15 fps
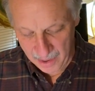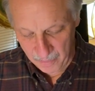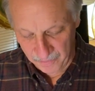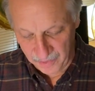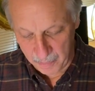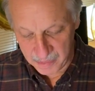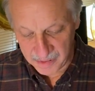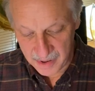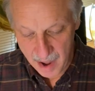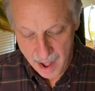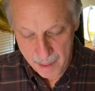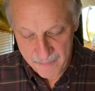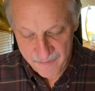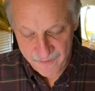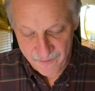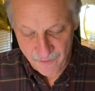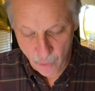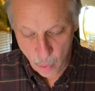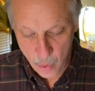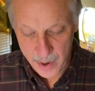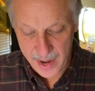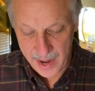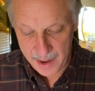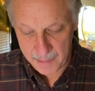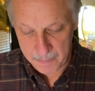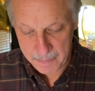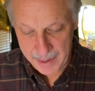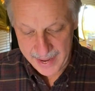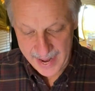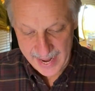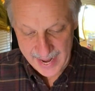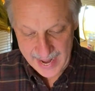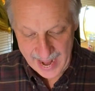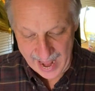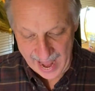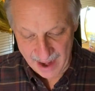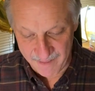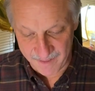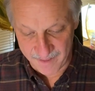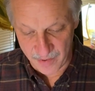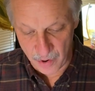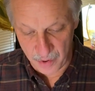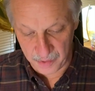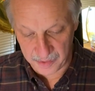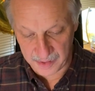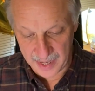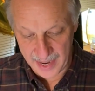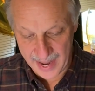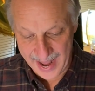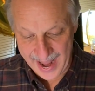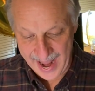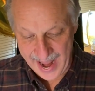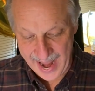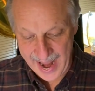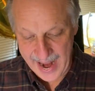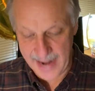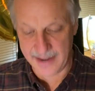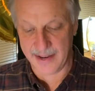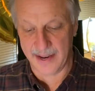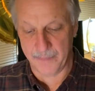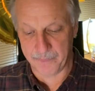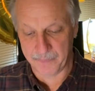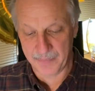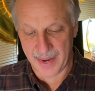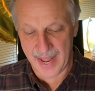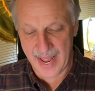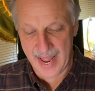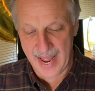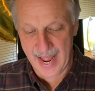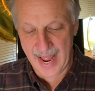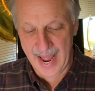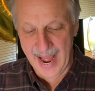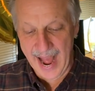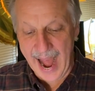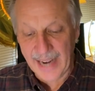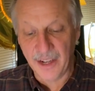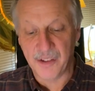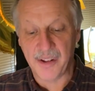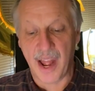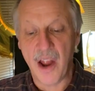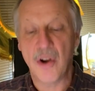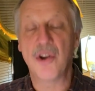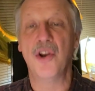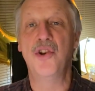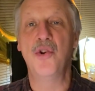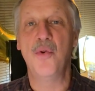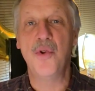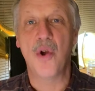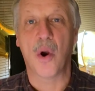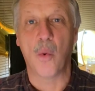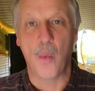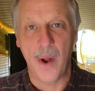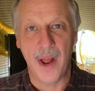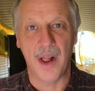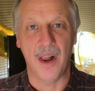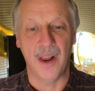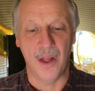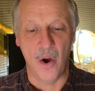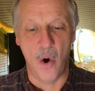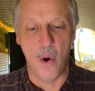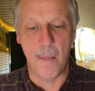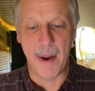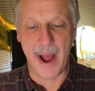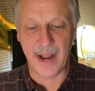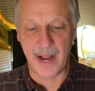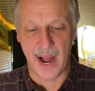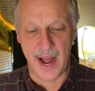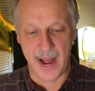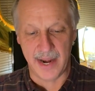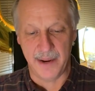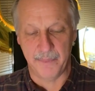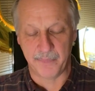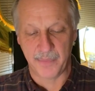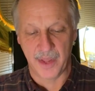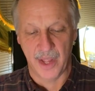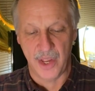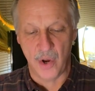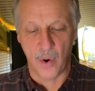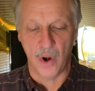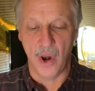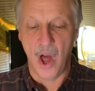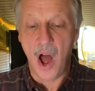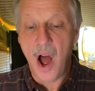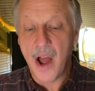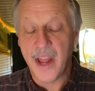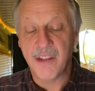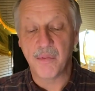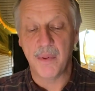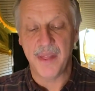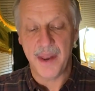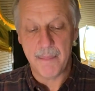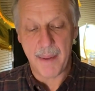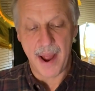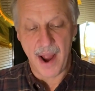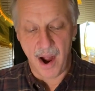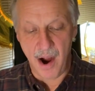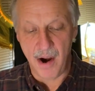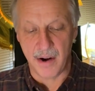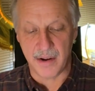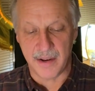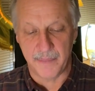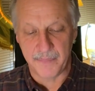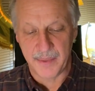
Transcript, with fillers: from Psalm 40, beginning at verse 8. I desire to do your will, O my God. Your law is within my heart.